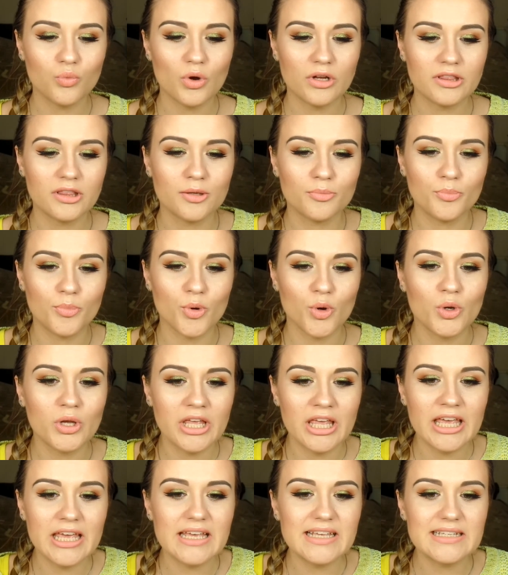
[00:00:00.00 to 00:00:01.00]
what the
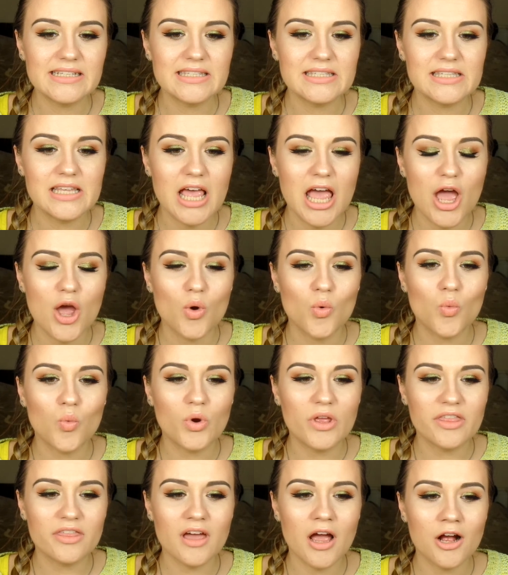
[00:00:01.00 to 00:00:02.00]
book is
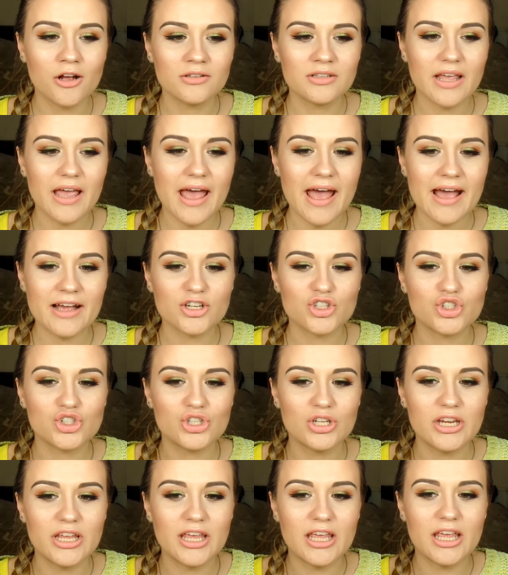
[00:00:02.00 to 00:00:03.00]
without
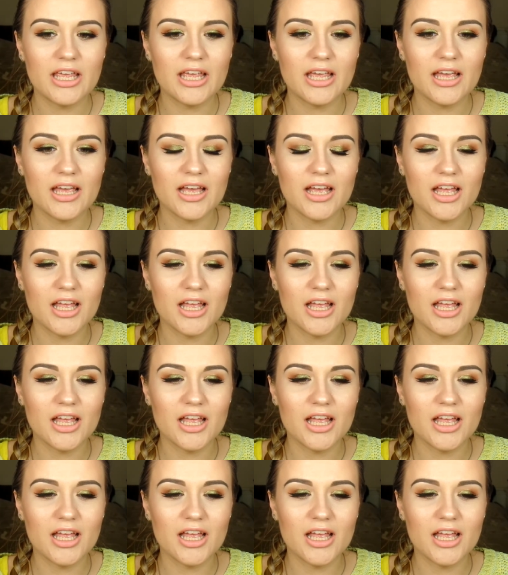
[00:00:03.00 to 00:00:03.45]
actually